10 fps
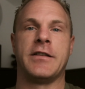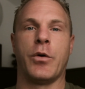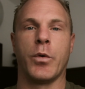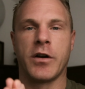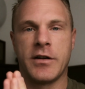that
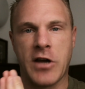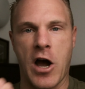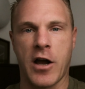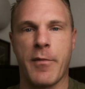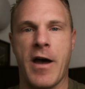we're going to
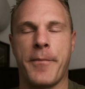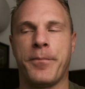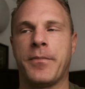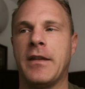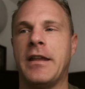talk about
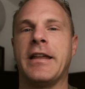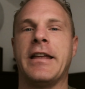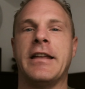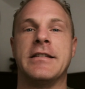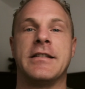
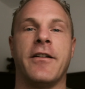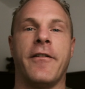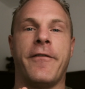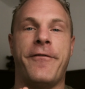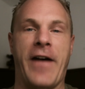is
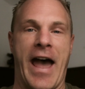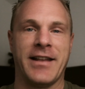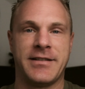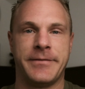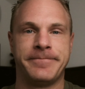
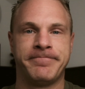fat.